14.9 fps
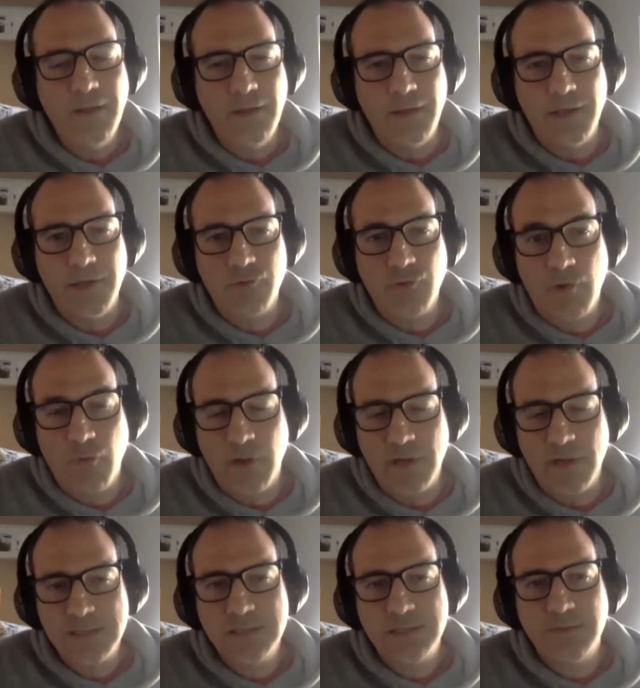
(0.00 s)
uh,
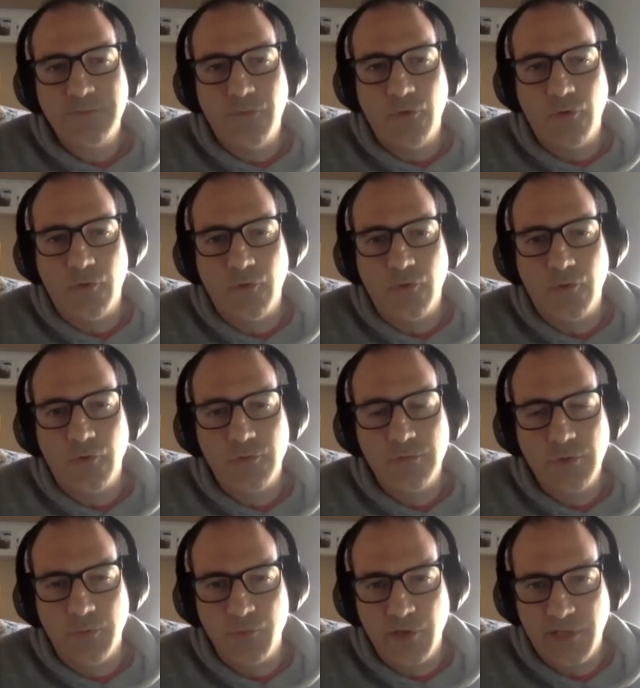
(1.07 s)
requests for
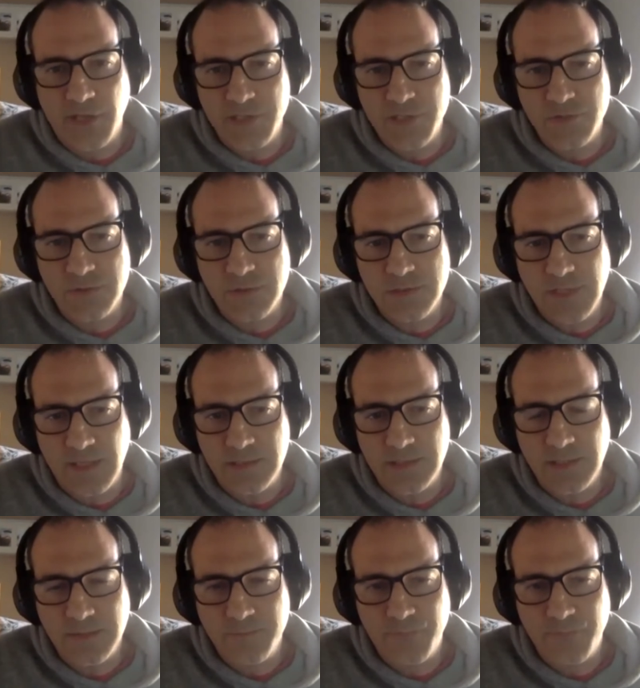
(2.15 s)
communications
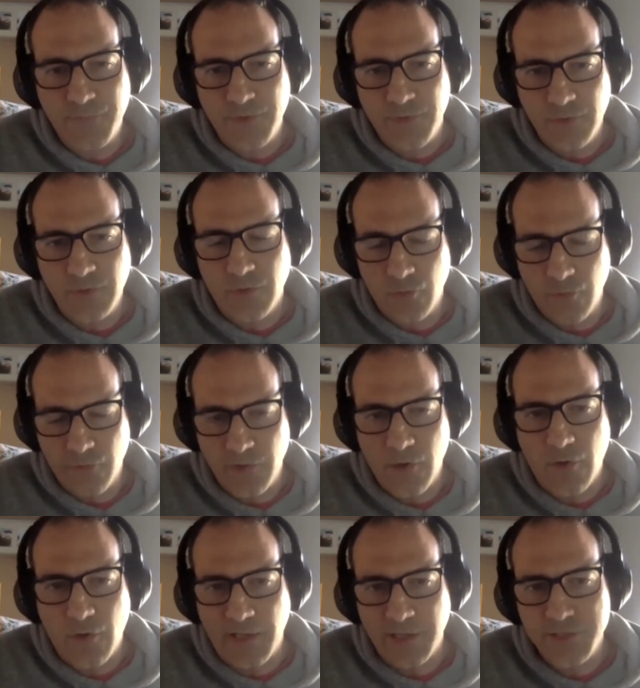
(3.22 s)
data, you know, including
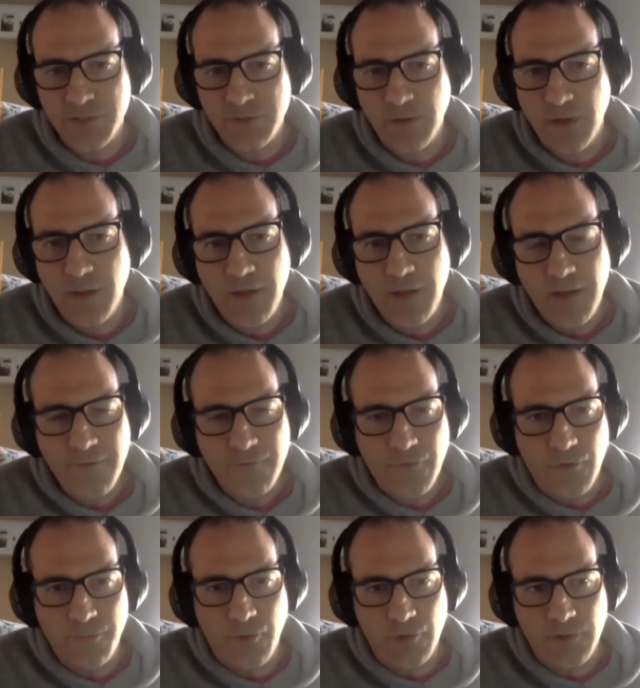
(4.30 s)
location
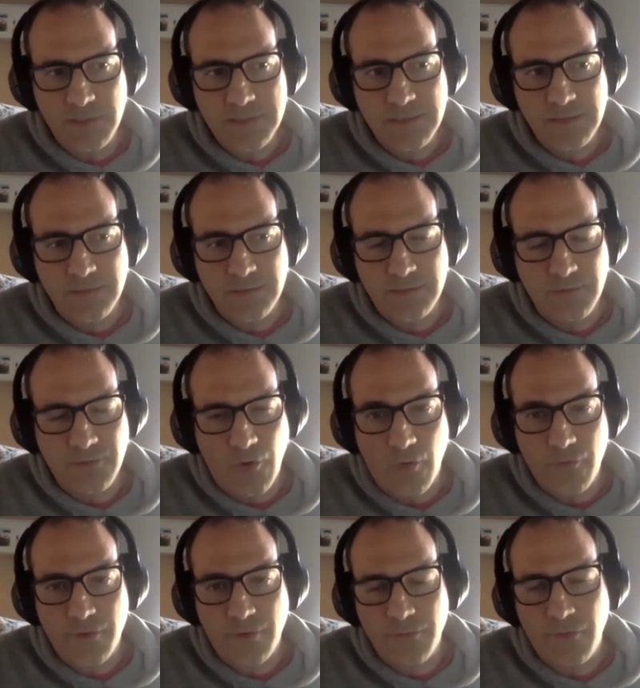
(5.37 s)
from police and
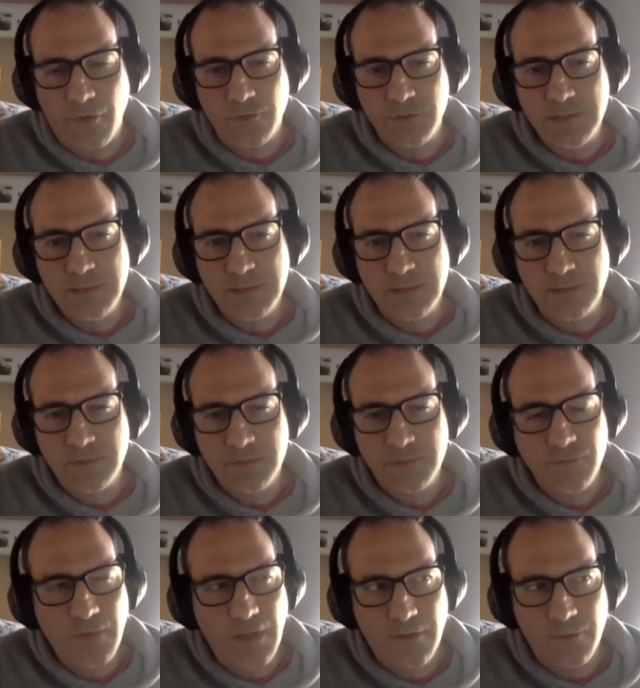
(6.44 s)
other authorities.
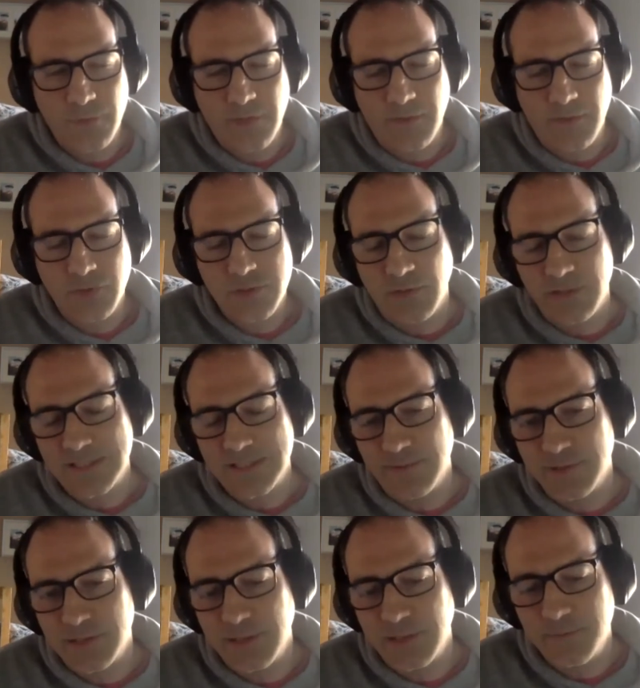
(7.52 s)
In, that was
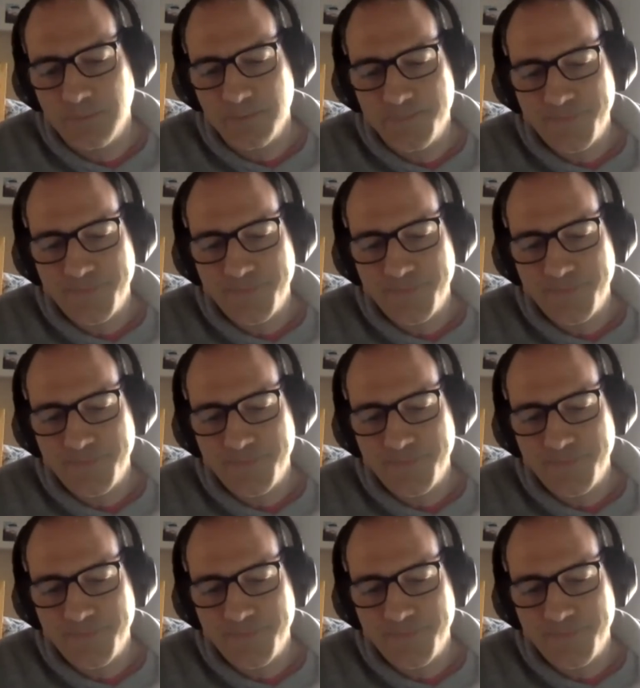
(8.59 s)
2017.